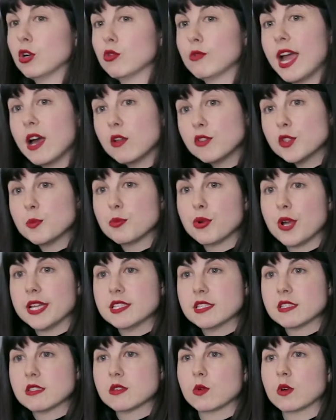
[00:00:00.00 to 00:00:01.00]
around the
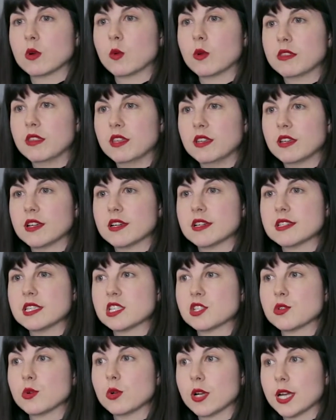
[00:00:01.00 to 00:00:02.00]
press or within our
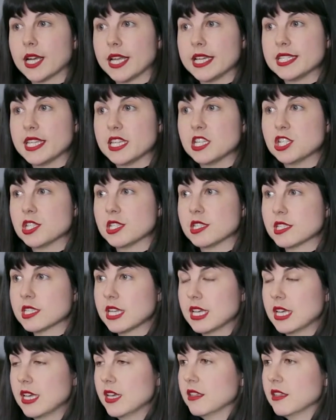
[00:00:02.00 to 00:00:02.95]
sister organizations.